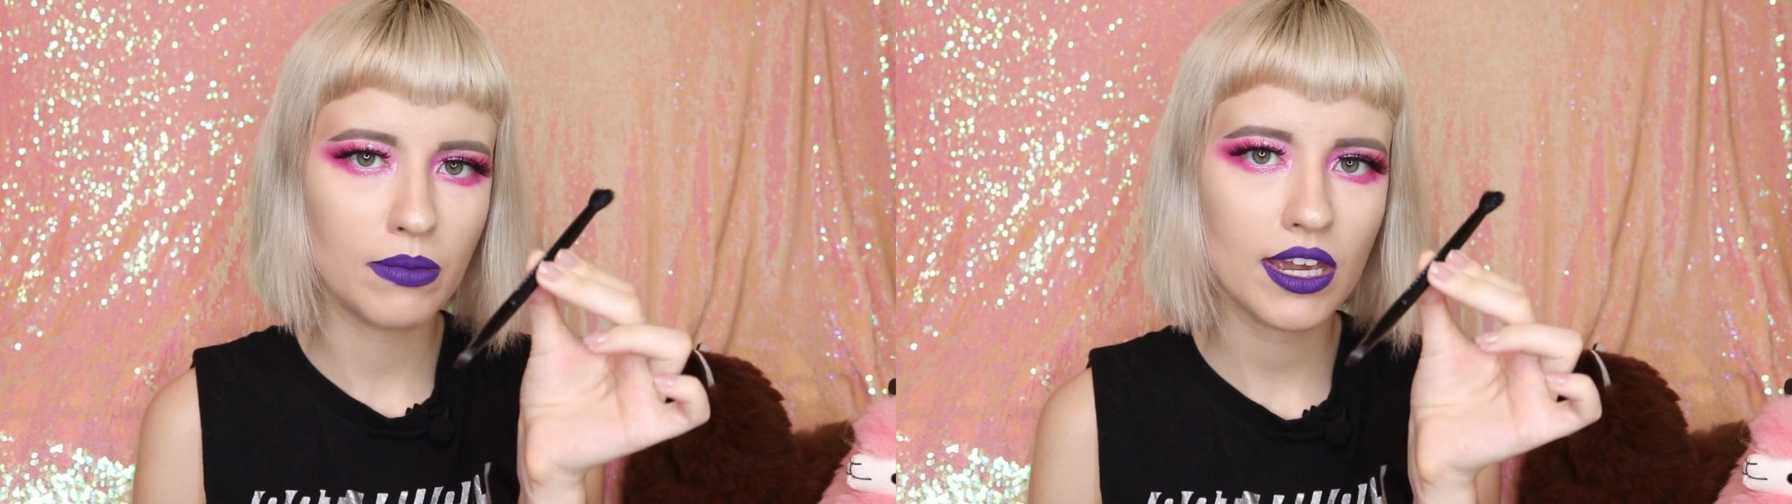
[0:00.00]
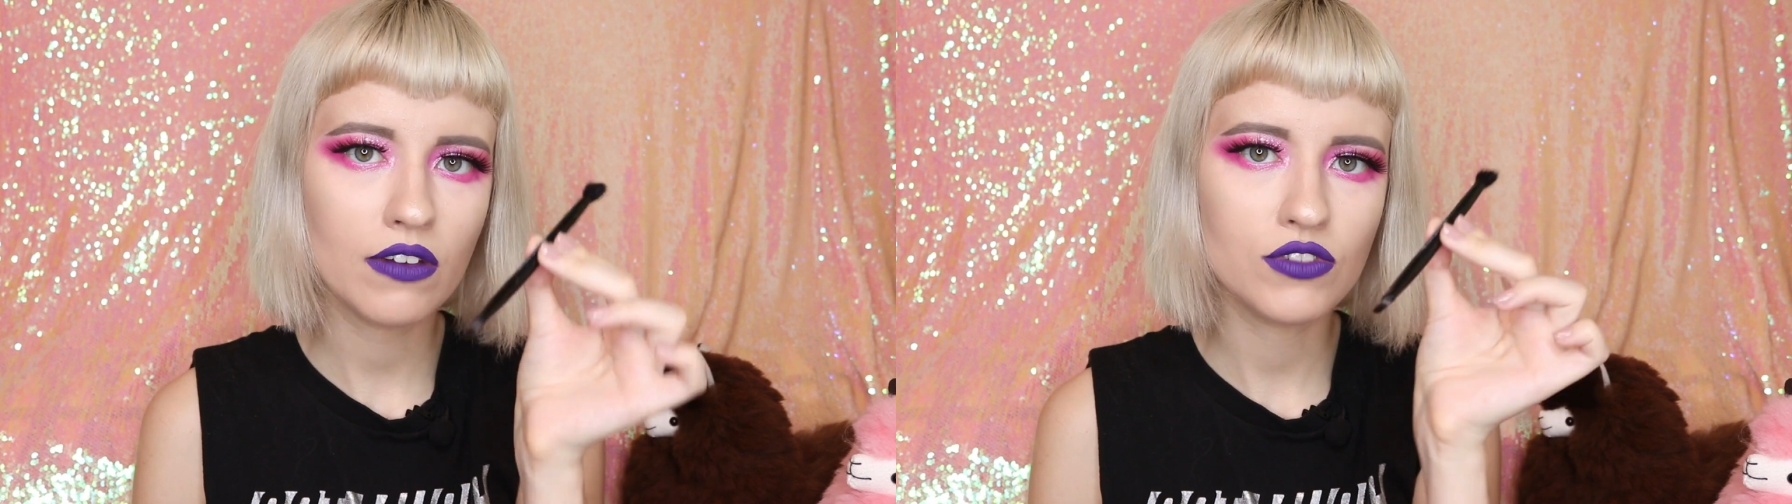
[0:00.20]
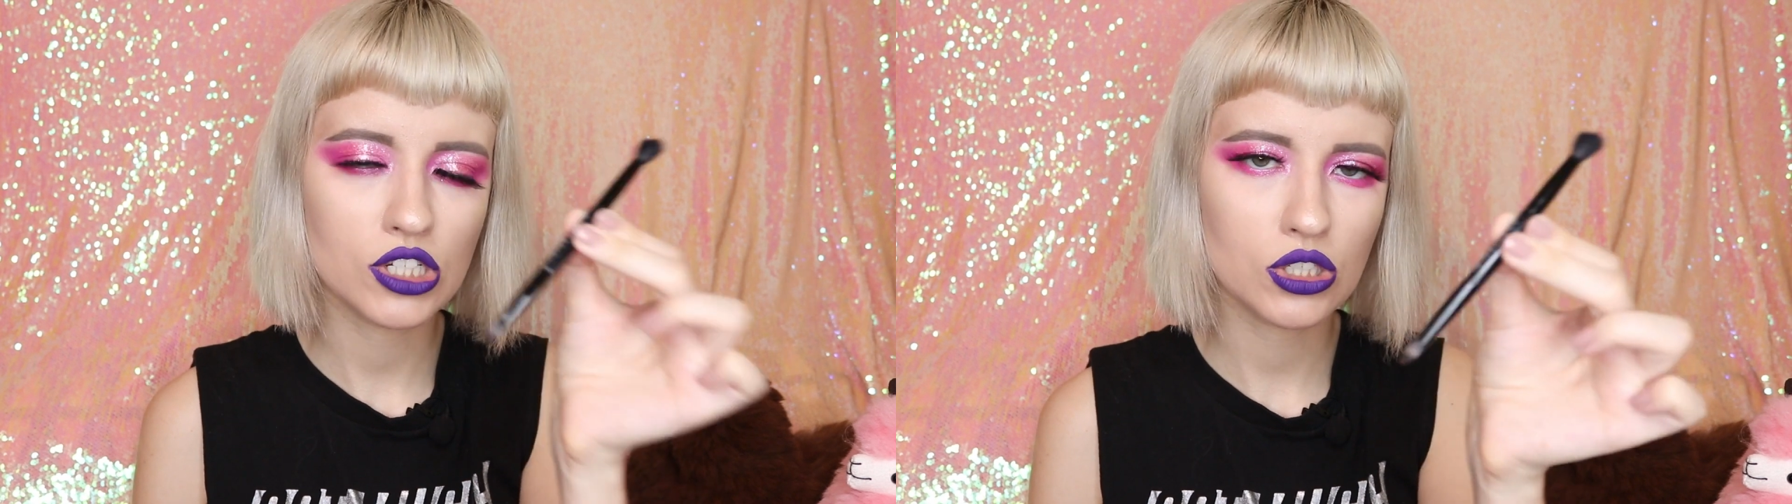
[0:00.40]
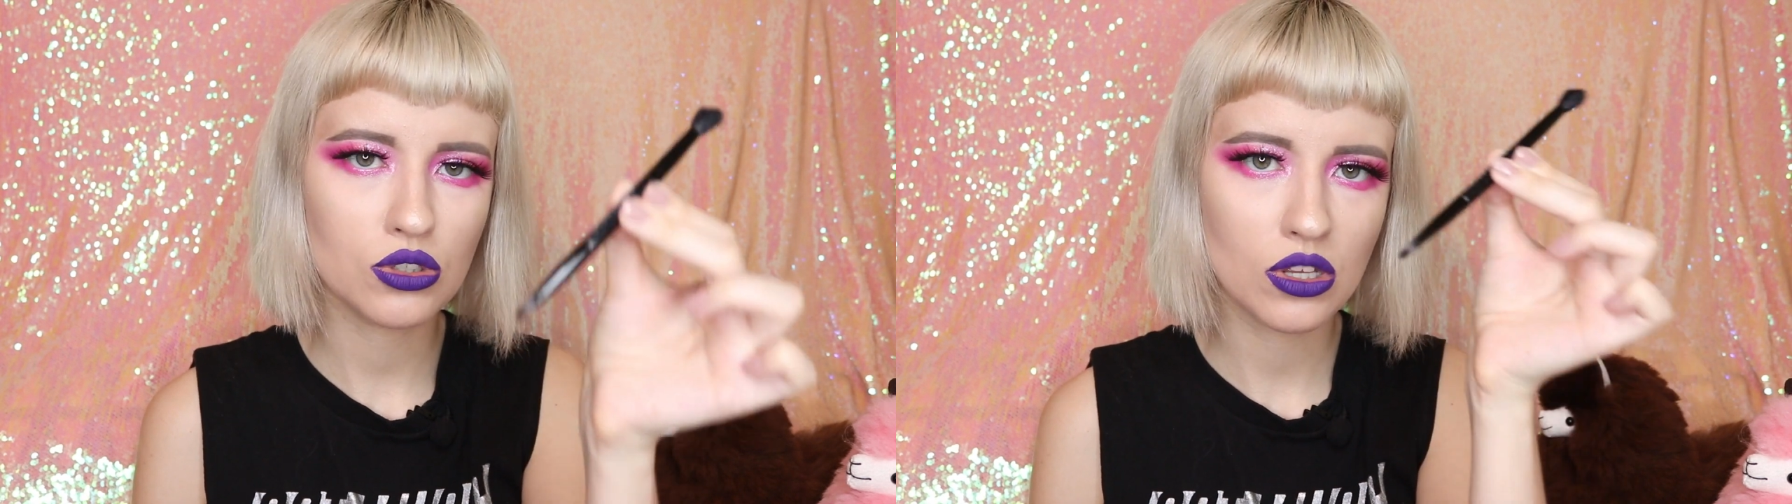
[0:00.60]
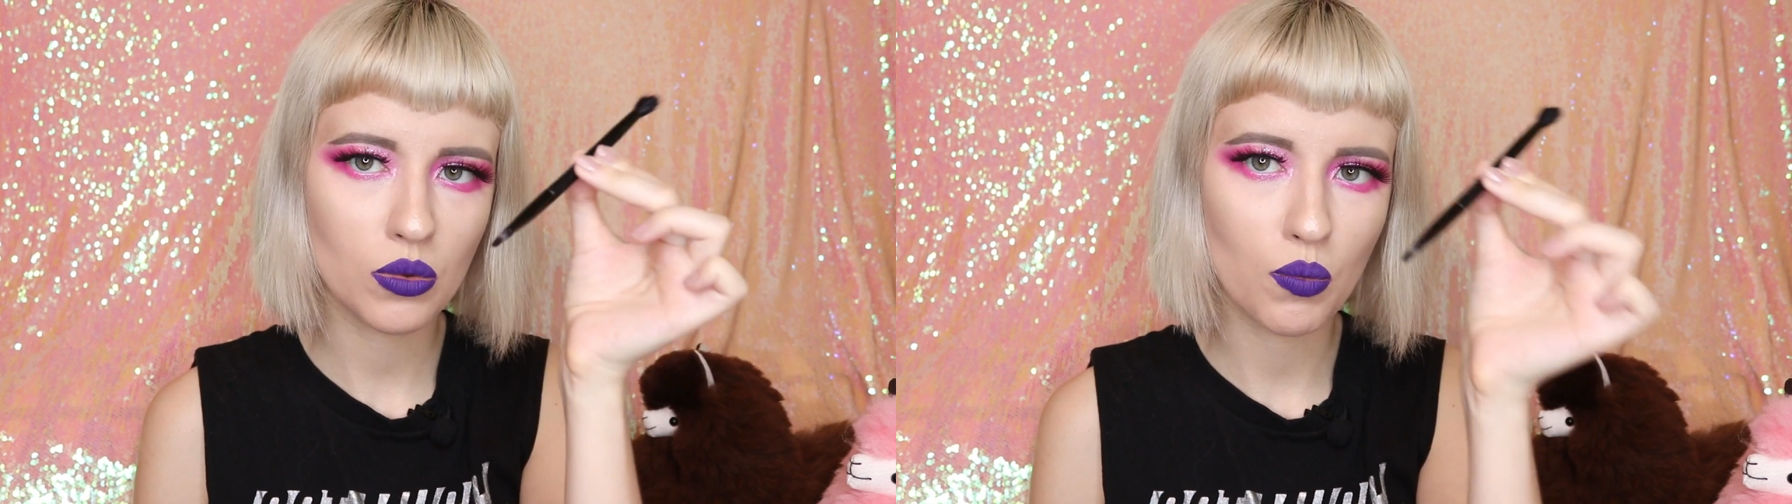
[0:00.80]
makeup just
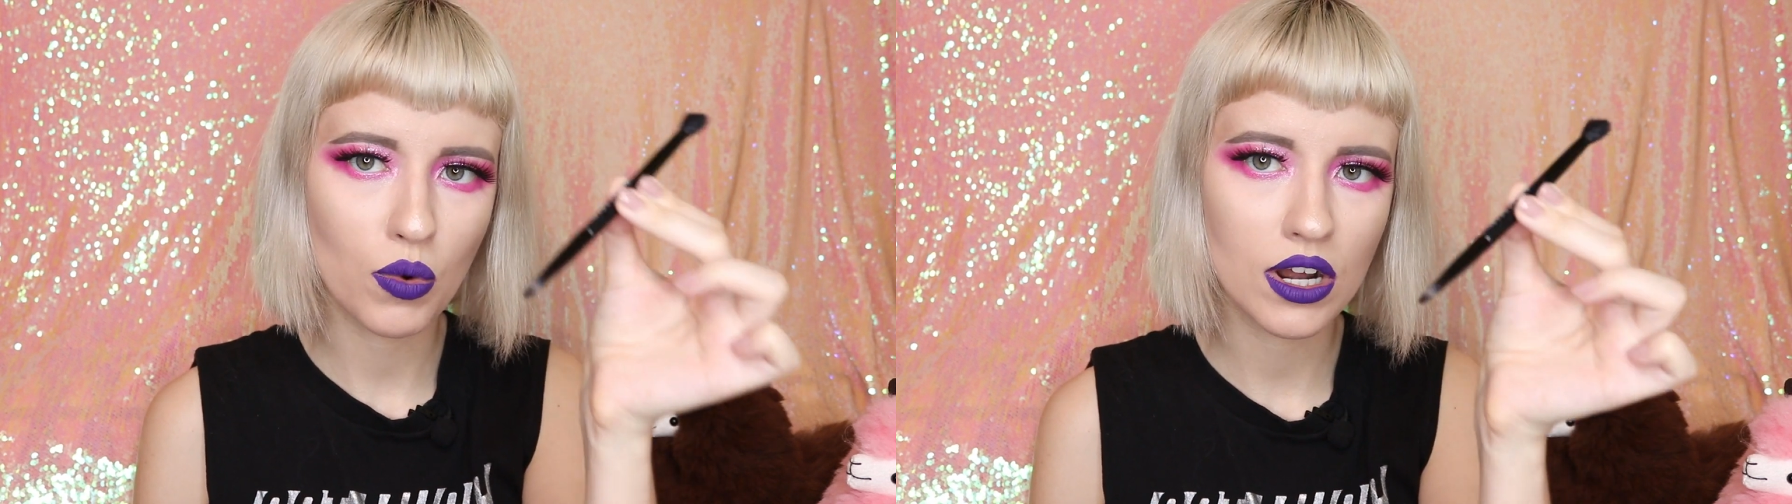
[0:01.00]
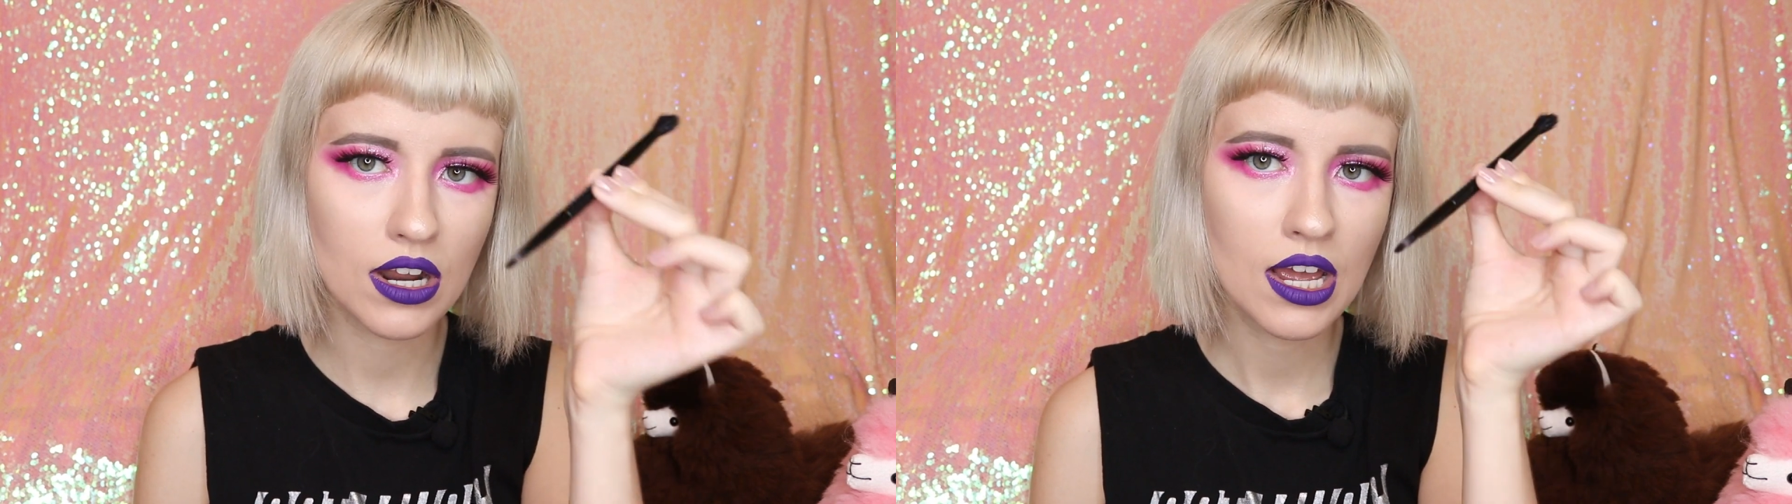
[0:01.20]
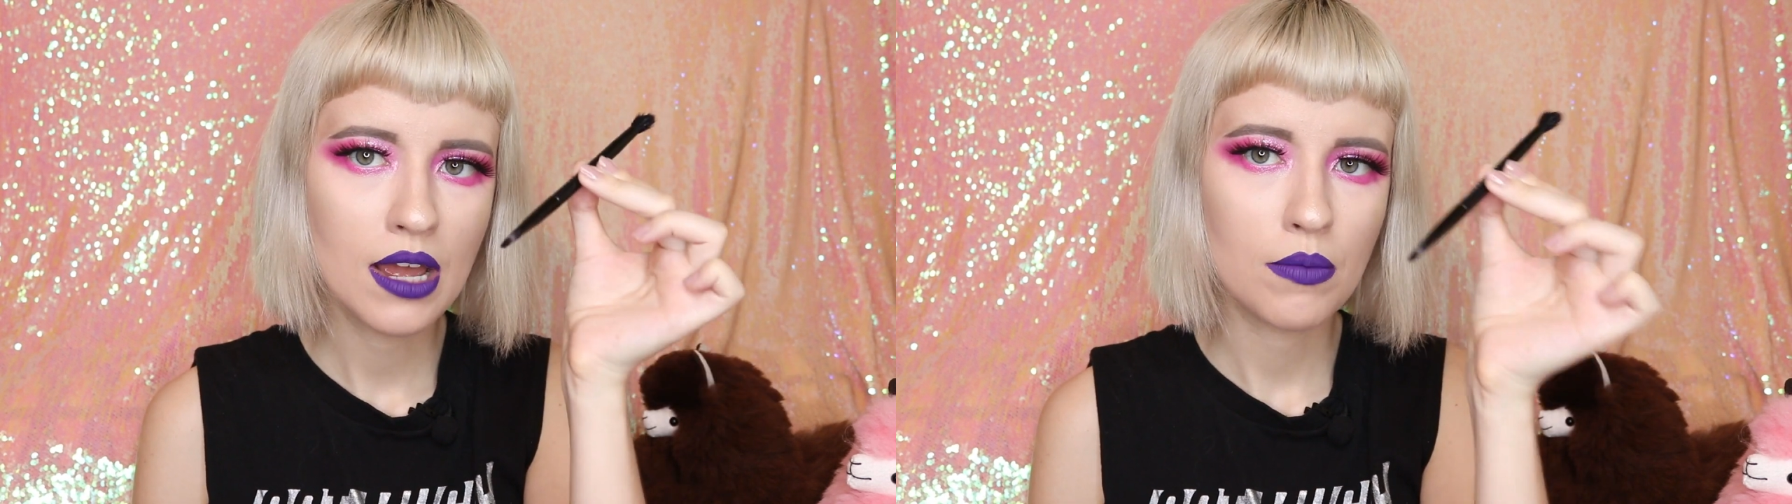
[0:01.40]
using one